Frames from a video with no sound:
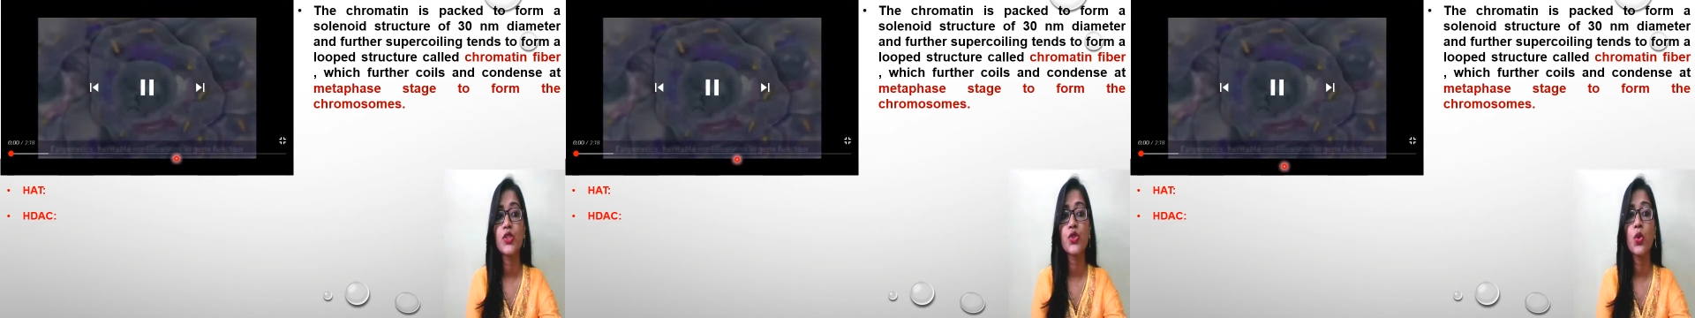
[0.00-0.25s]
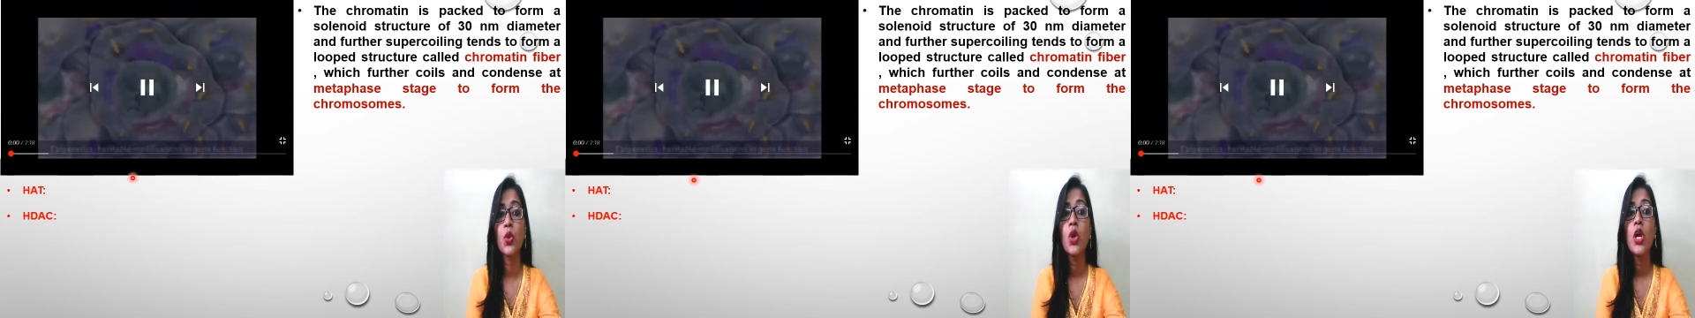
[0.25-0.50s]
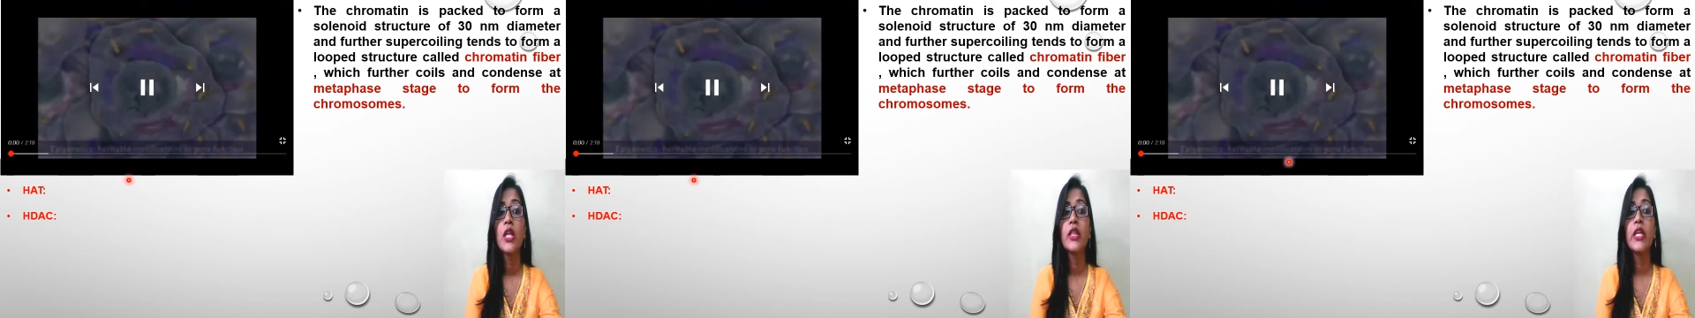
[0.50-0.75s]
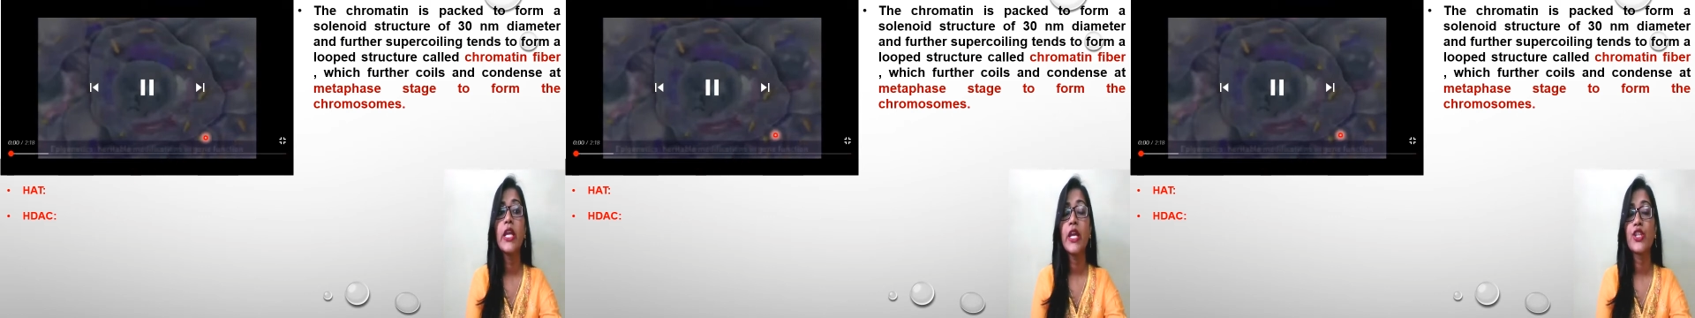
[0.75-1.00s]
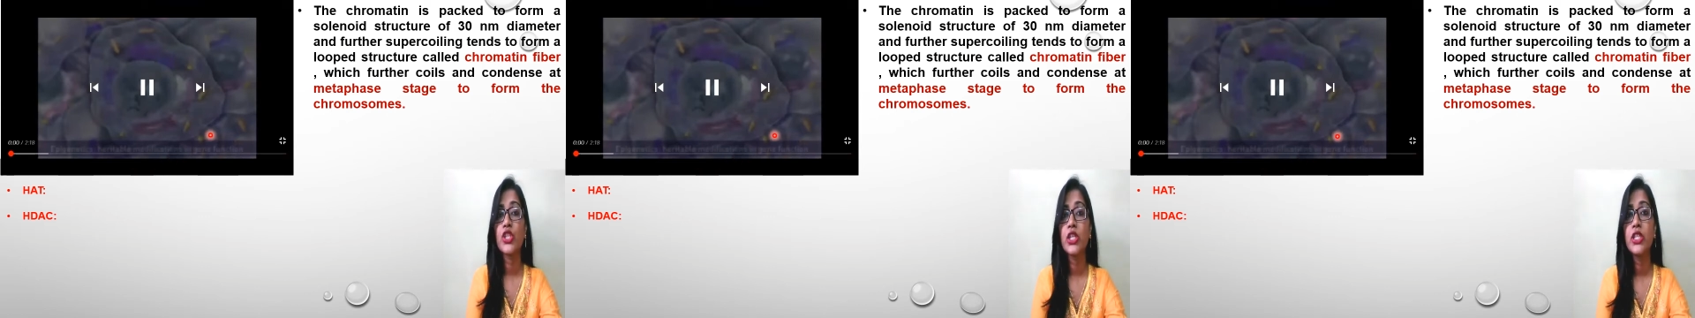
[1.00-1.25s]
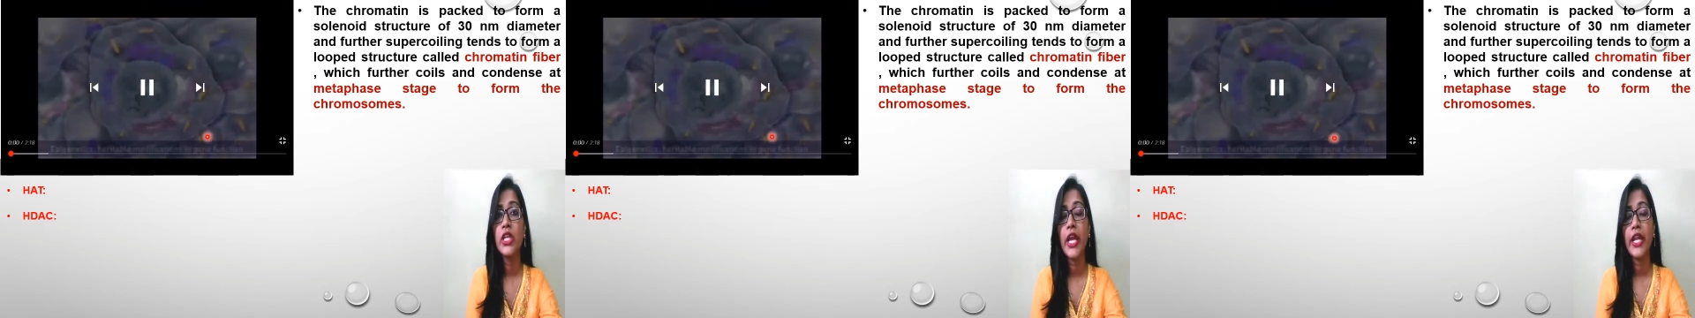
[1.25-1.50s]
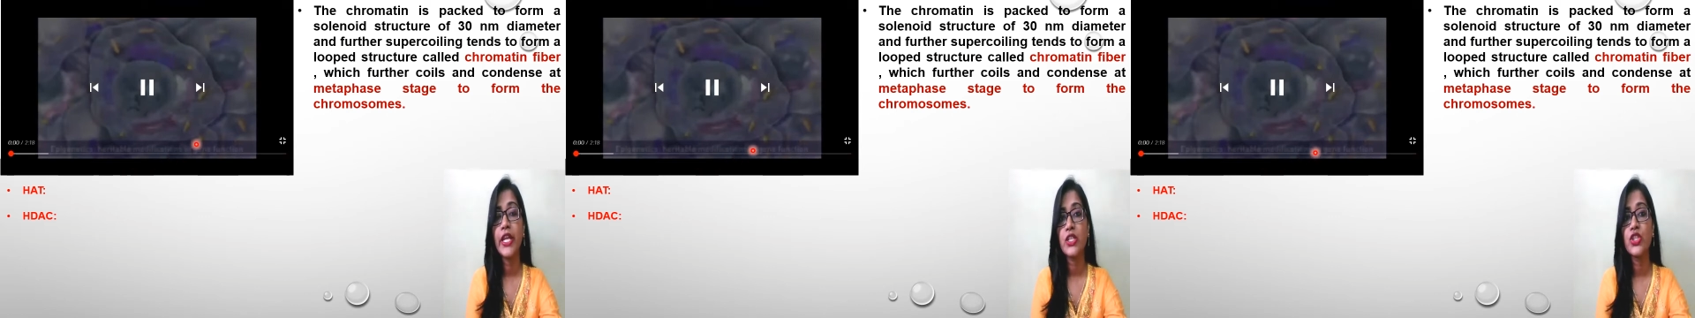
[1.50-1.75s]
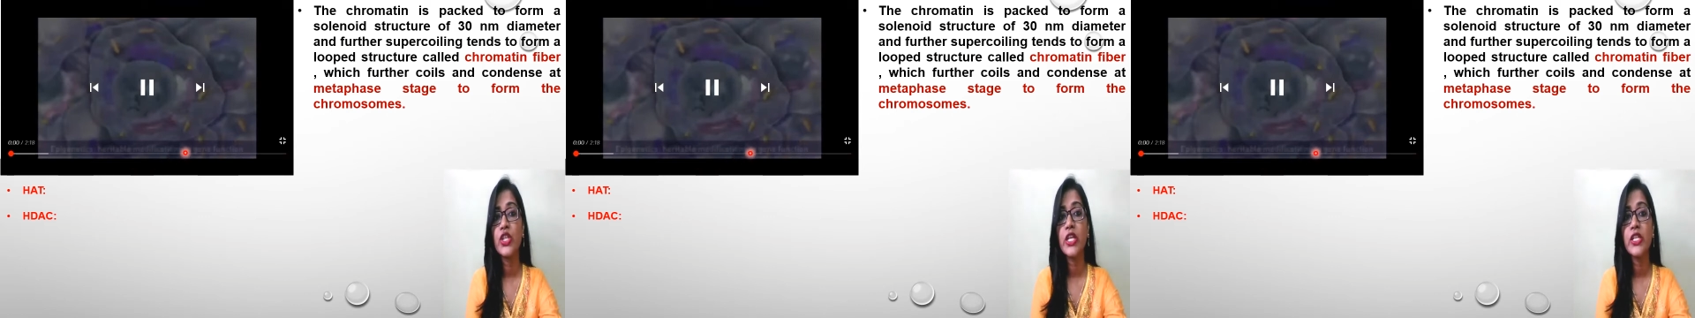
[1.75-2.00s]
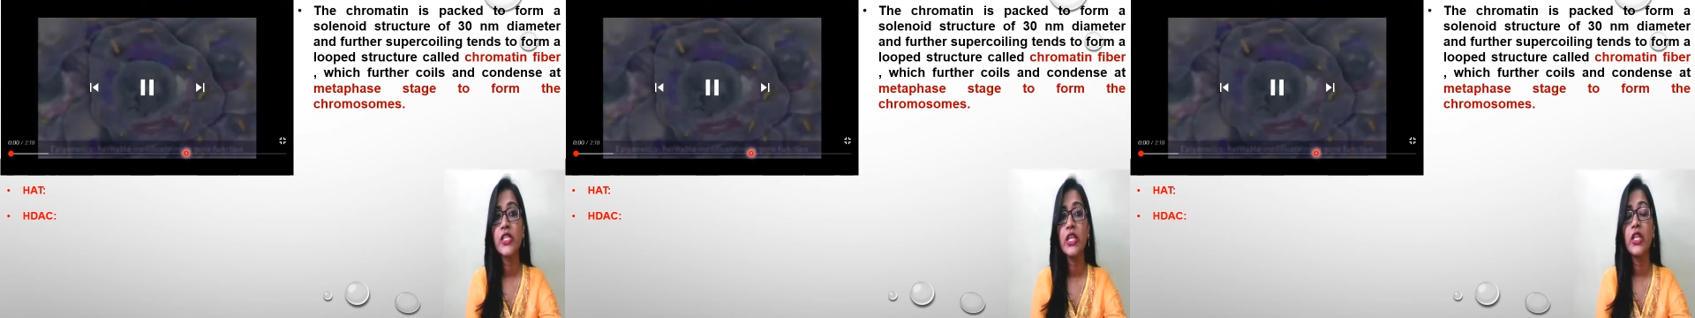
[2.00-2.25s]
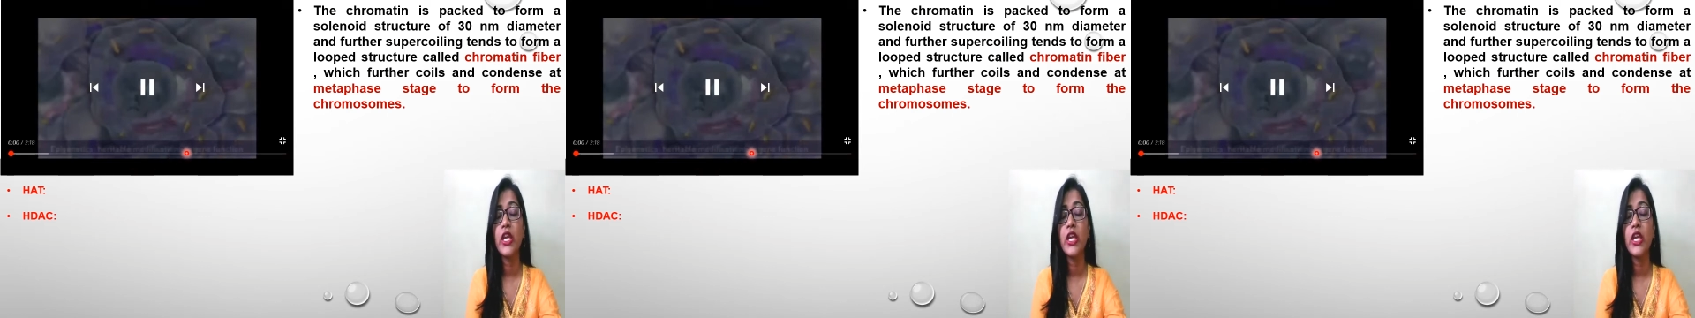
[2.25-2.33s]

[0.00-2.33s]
So the HAT and HDAC,